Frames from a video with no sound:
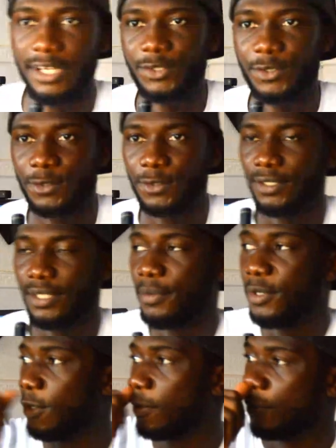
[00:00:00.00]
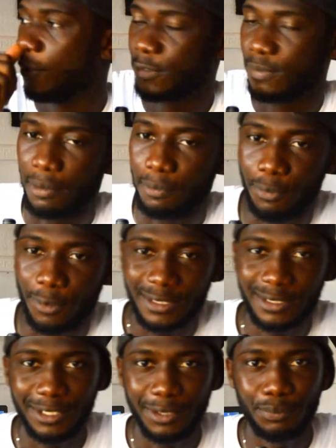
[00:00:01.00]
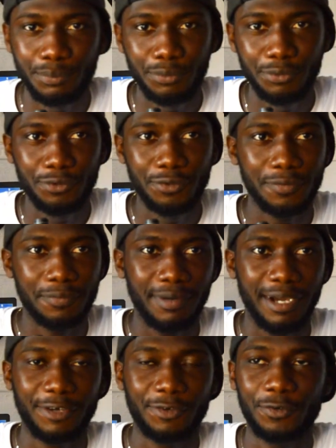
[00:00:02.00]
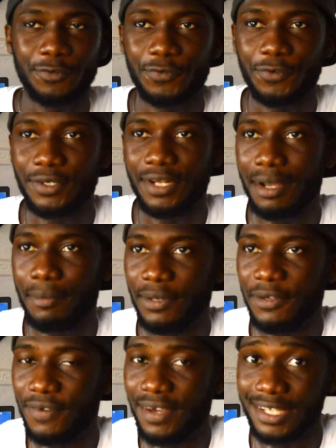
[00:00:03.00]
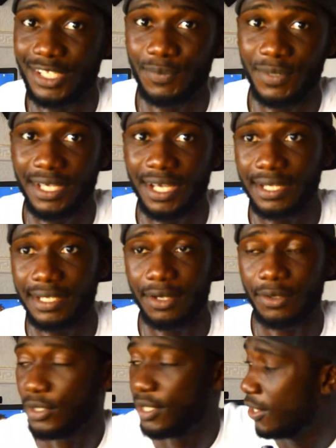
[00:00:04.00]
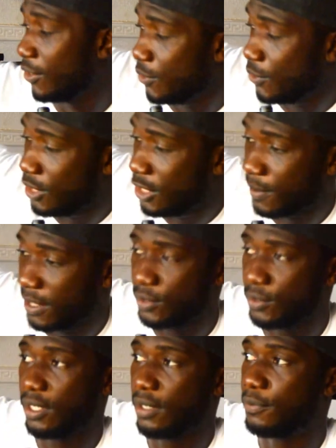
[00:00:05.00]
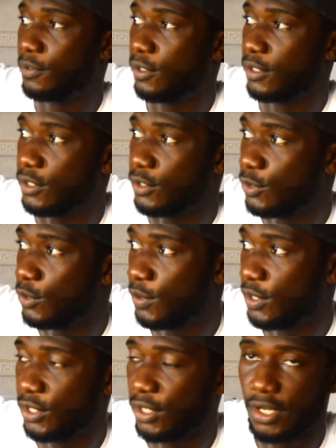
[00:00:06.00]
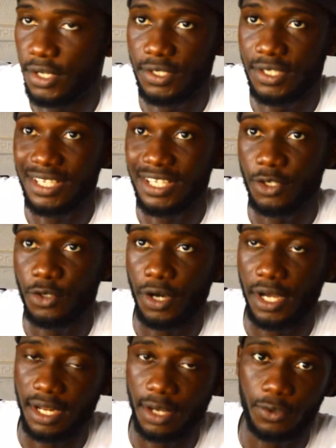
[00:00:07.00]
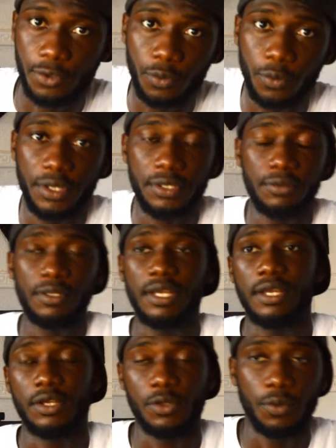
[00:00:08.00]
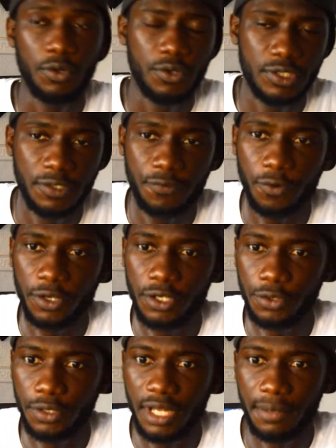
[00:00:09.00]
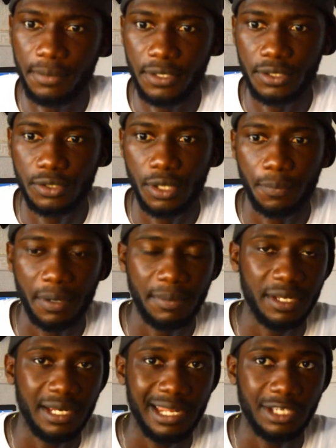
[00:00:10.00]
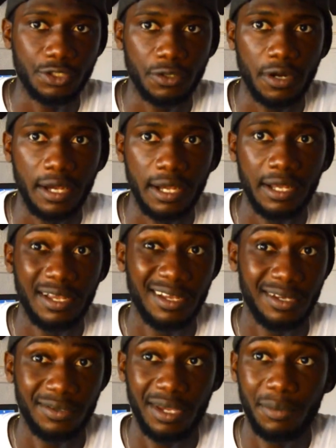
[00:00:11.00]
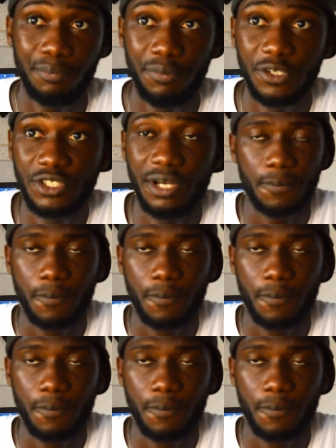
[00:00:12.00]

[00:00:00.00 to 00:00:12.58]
so let me unbox my portable microphone amplifier speaker. Now you can use this particular product in two ways. You can use it indoor and outdoor. When you want to use it for indoor, that means you're probably a lecturer, you're a preacher.